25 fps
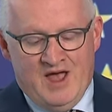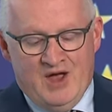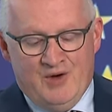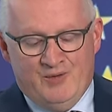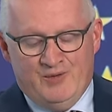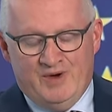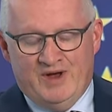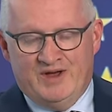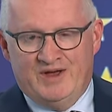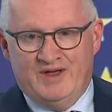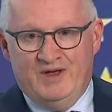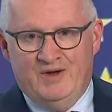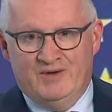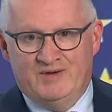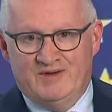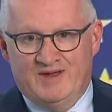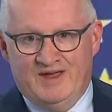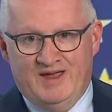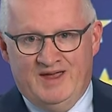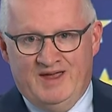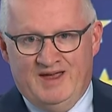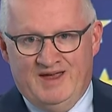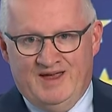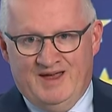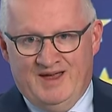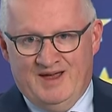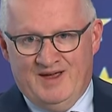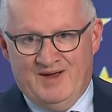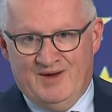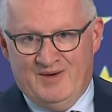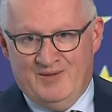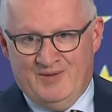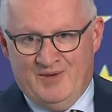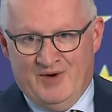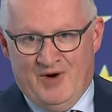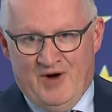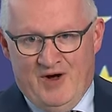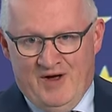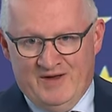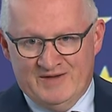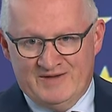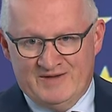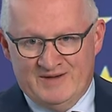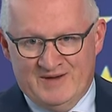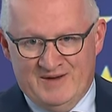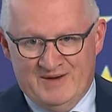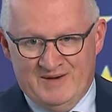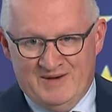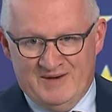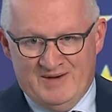With QT, we're
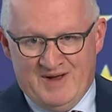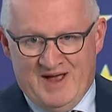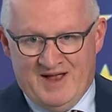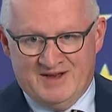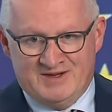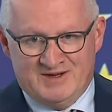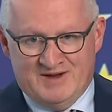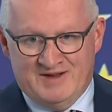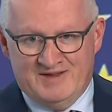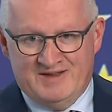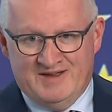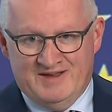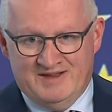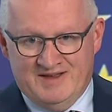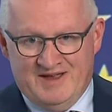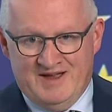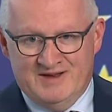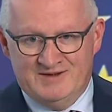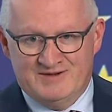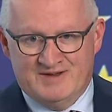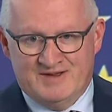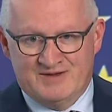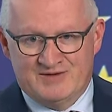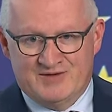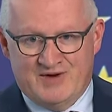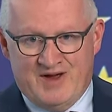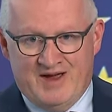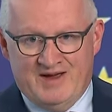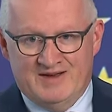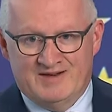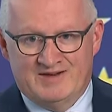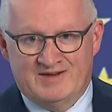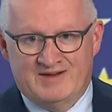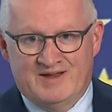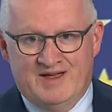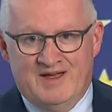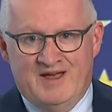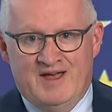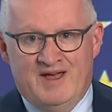also adjusting the interest rate.